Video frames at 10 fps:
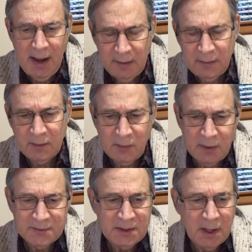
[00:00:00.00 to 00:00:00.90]
and the
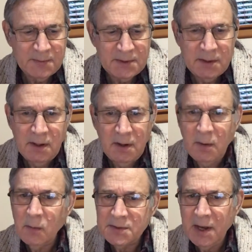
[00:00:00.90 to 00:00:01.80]
12 steps
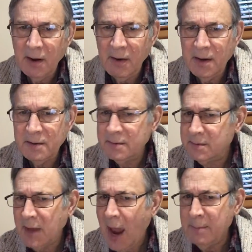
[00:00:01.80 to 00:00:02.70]
was Harry
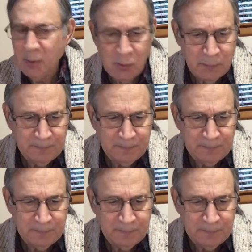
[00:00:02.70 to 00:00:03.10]
Taibu,